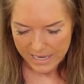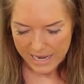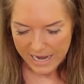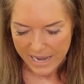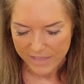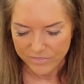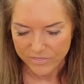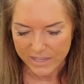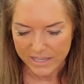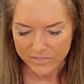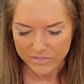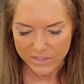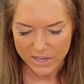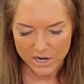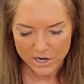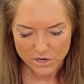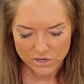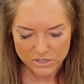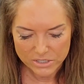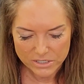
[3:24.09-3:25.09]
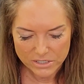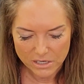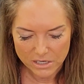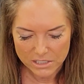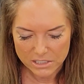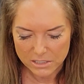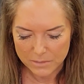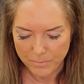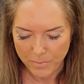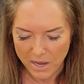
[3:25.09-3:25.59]
And then there's a
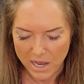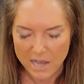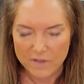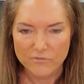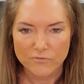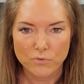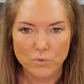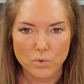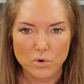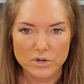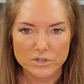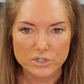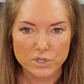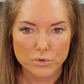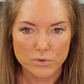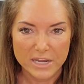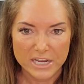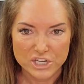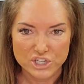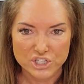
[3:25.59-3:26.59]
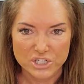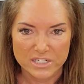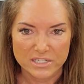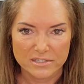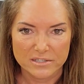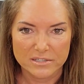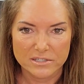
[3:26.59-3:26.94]
spot for donations.